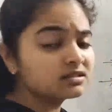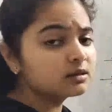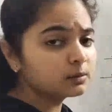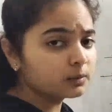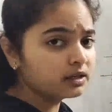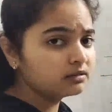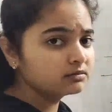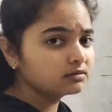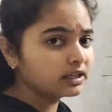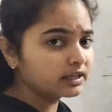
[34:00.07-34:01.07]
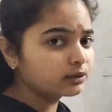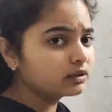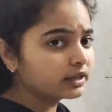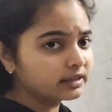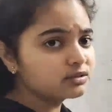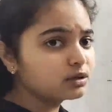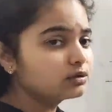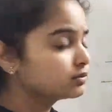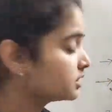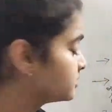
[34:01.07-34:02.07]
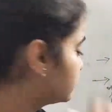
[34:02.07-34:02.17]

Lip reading: the way electron gains or loses